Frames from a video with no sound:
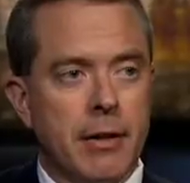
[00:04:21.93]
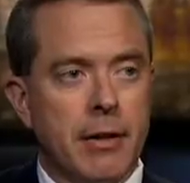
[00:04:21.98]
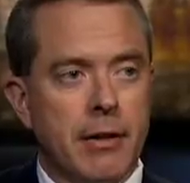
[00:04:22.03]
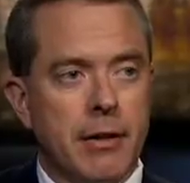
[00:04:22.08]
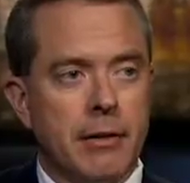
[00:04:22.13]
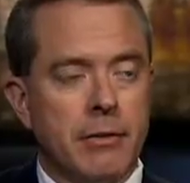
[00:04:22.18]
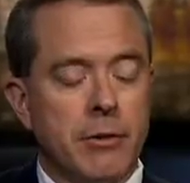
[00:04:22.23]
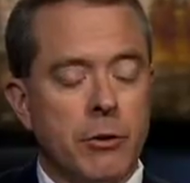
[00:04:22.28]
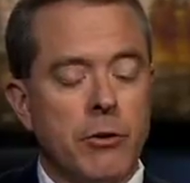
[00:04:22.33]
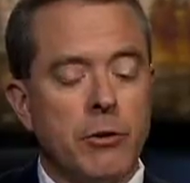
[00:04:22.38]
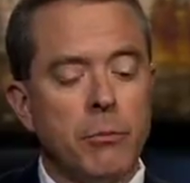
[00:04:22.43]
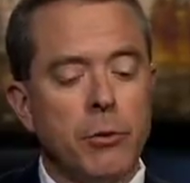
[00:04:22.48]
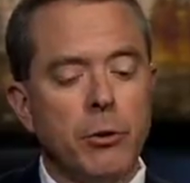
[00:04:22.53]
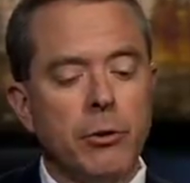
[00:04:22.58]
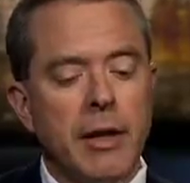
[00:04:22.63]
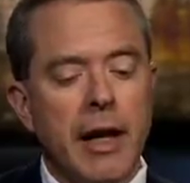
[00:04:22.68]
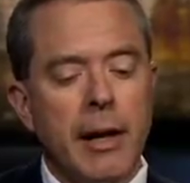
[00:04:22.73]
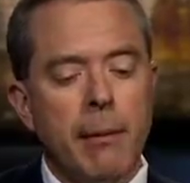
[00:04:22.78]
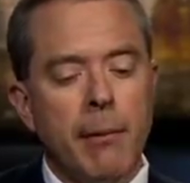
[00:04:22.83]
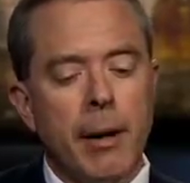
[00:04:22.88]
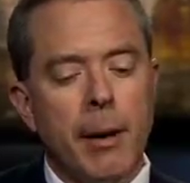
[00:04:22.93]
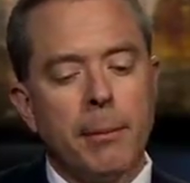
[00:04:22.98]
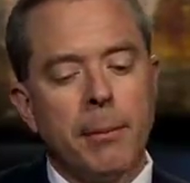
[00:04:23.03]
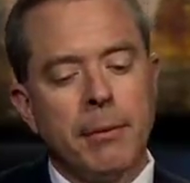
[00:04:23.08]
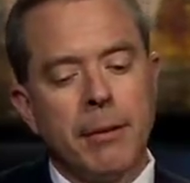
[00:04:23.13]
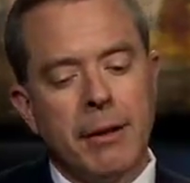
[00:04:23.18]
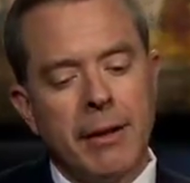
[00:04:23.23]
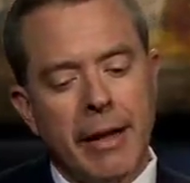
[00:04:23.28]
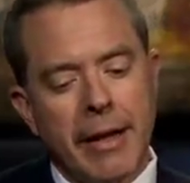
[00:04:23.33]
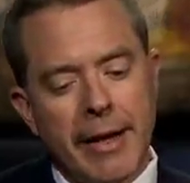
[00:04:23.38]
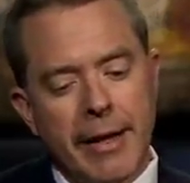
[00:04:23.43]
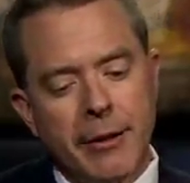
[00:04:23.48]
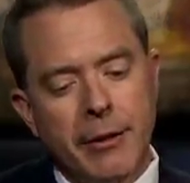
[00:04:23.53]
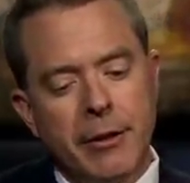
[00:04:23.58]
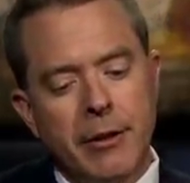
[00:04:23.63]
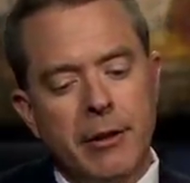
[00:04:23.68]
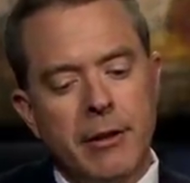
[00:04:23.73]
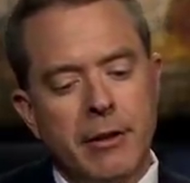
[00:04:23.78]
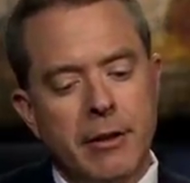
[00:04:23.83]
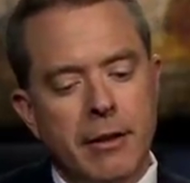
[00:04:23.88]
Uh, so the moon came up
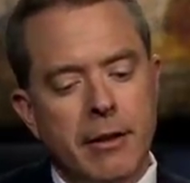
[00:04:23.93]
later.